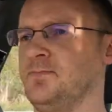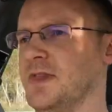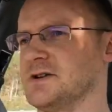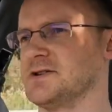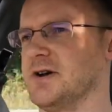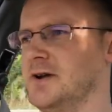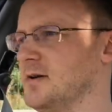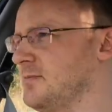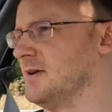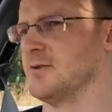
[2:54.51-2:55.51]
They showed
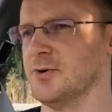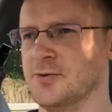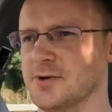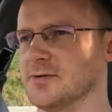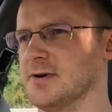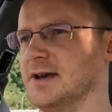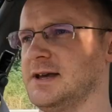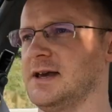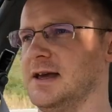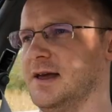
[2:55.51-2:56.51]
up. They've got all the right
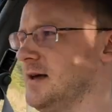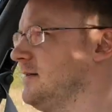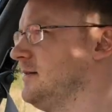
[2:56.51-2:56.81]
kit.